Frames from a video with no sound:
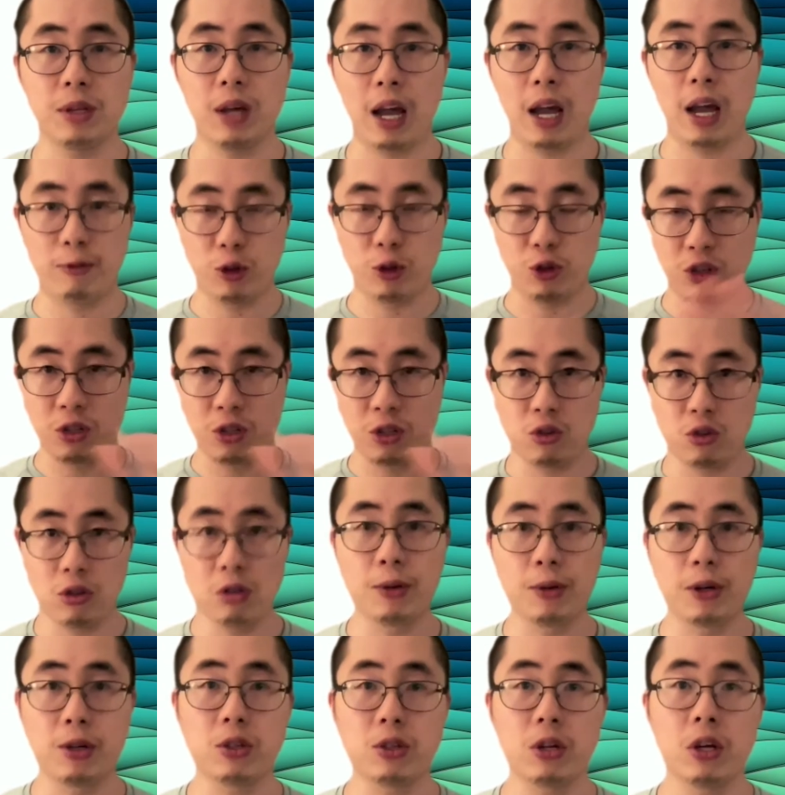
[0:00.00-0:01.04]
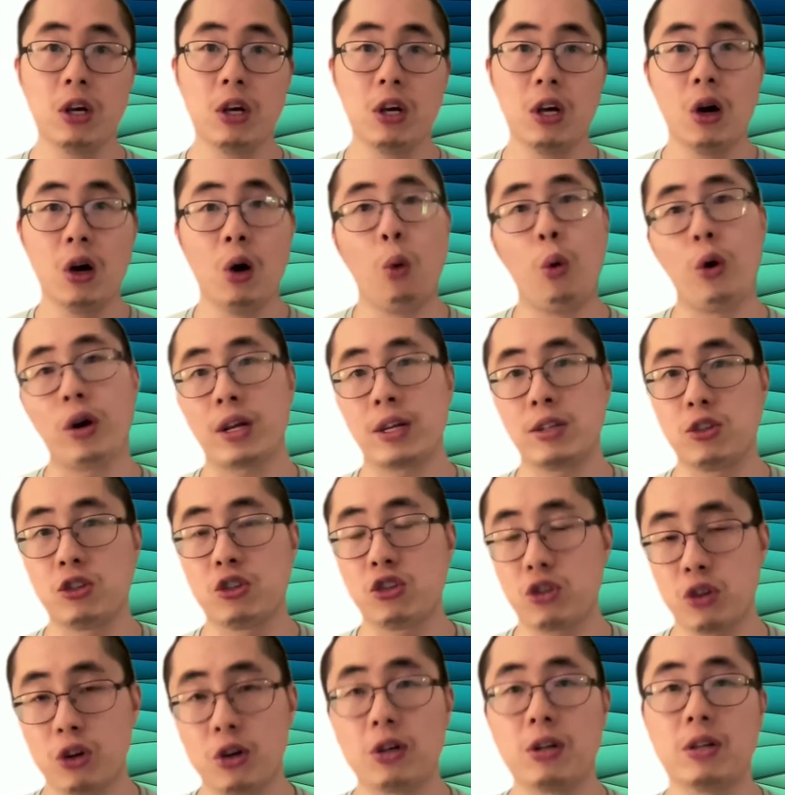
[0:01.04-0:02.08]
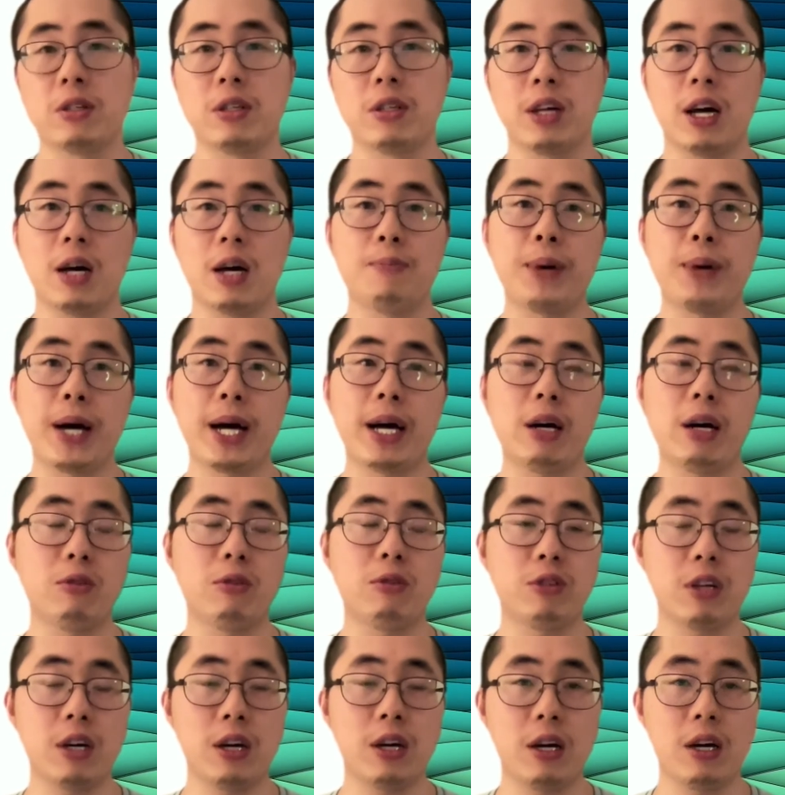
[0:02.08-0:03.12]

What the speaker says: average consumers who are concerned about